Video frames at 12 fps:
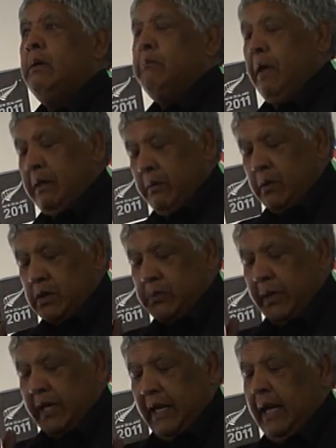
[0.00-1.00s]
because
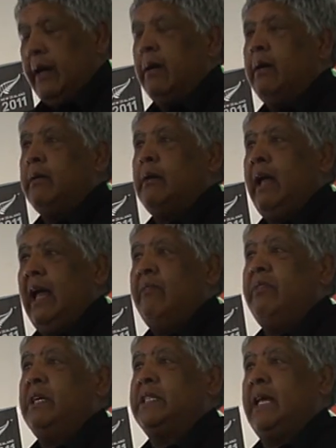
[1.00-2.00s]
we cannot
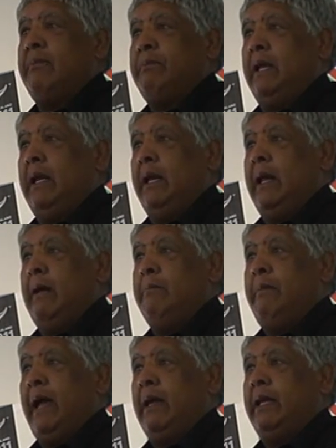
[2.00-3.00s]
have this happening in
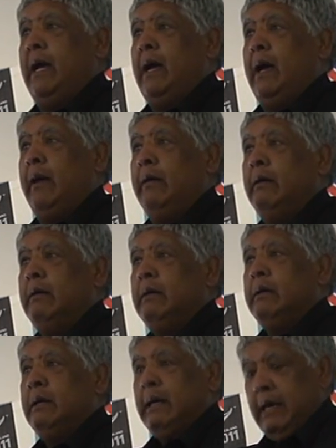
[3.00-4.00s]
our backyard.
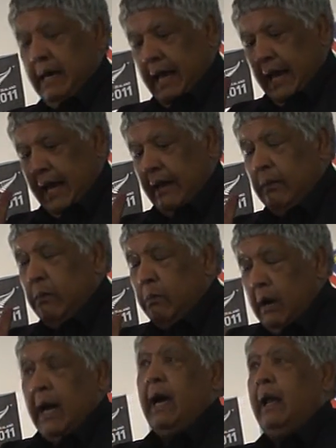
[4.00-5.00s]
And
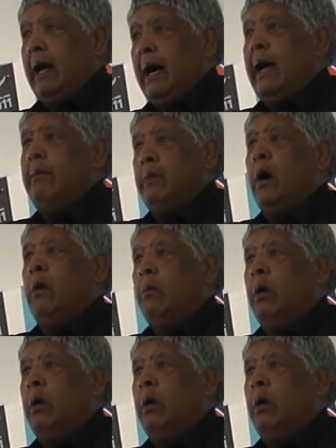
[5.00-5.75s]
while I'm on